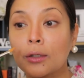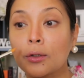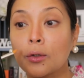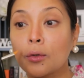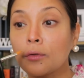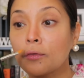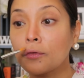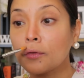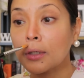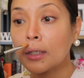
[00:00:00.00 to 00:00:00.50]

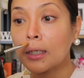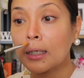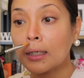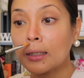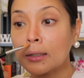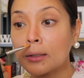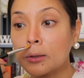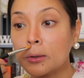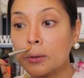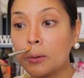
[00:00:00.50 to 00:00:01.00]
Don't
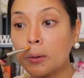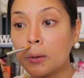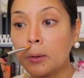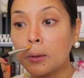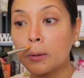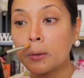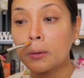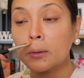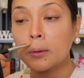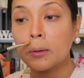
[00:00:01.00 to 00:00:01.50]
forget to
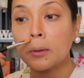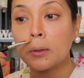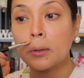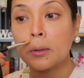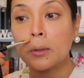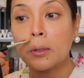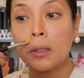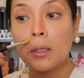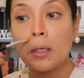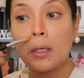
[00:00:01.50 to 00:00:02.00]
go
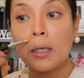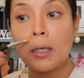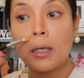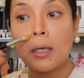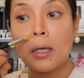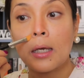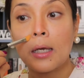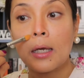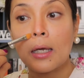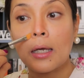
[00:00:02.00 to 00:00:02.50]

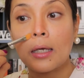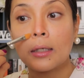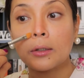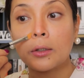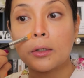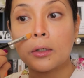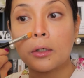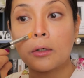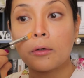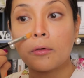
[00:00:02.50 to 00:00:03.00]

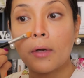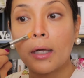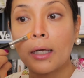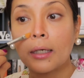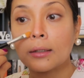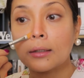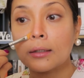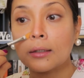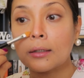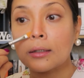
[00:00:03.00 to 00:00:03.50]
and
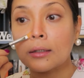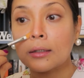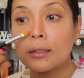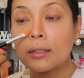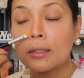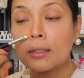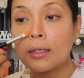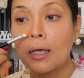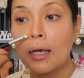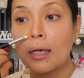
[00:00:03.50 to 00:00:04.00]
correct the
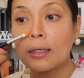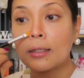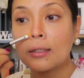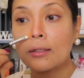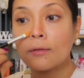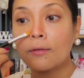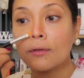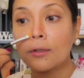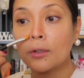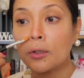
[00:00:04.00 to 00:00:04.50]
sides
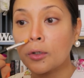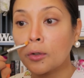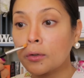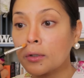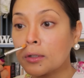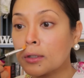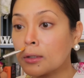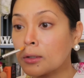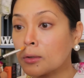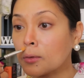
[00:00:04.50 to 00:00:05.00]
of the
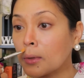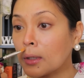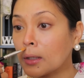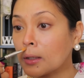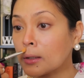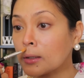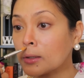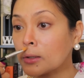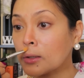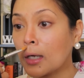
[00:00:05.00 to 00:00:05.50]
nose as well,
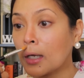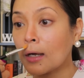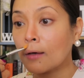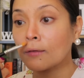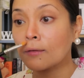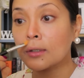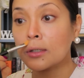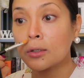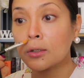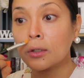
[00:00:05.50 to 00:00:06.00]
because you
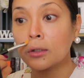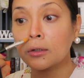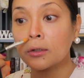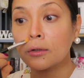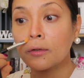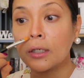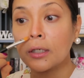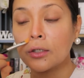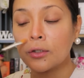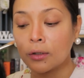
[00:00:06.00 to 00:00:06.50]
have this
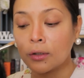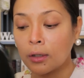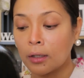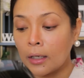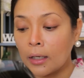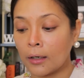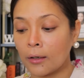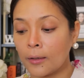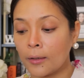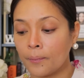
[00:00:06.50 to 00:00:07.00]
coloration
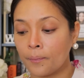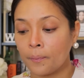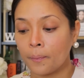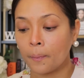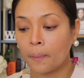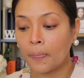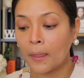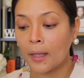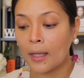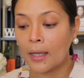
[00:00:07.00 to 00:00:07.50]
there.
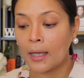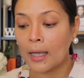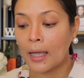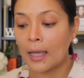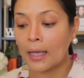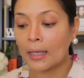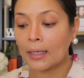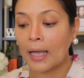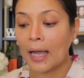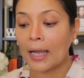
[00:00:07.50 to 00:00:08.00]

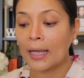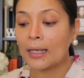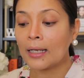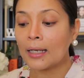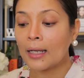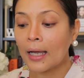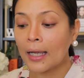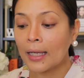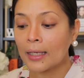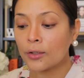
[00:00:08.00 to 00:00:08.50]
And I
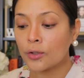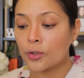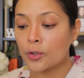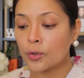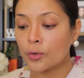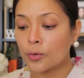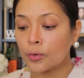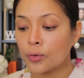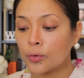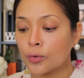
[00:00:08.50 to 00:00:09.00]
like
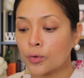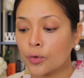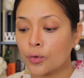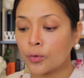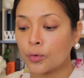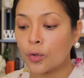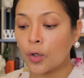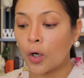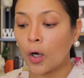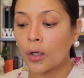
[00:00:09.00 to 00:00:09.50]
to
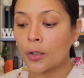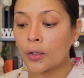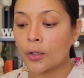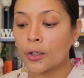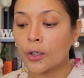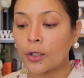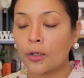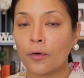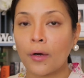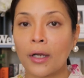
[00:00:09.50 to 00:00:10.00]
do color
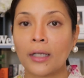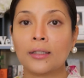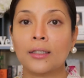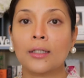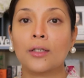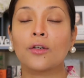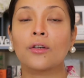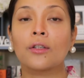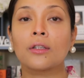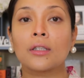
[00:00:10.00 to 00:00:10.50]

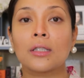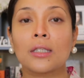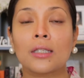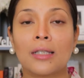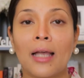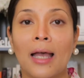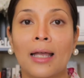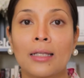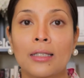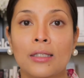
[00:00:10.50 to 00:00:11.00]
correcting on the
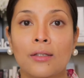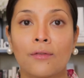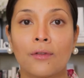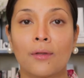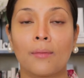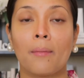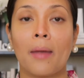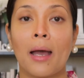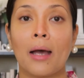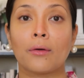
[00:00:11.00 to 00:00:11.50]
sides of the
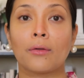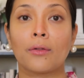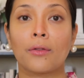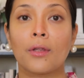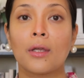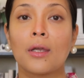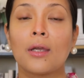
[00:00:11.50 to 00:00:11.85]
mouth,